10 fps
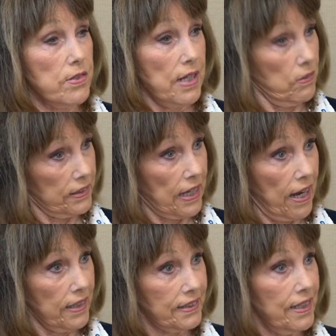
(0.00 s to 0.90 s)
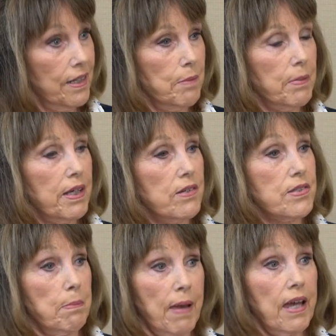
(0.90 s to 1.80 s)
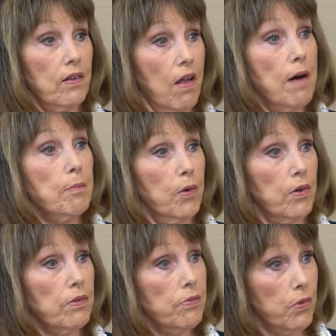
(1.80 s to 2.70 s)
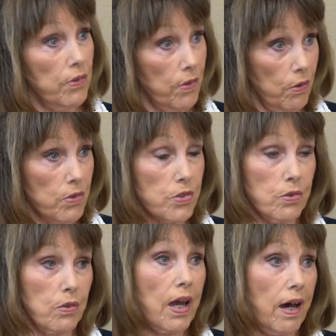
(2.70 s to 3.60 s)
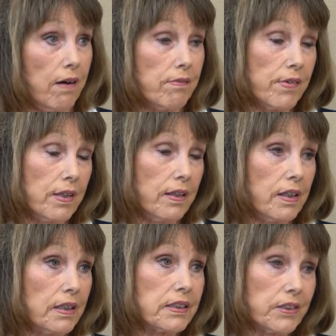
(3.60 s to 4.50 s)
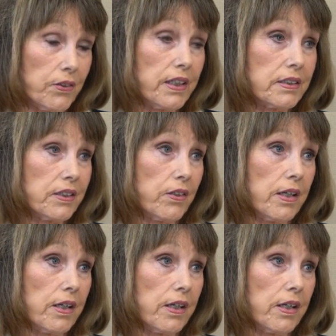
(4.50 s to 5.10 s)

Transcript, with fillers: sales tax, because they pay a lot more for those who have these serious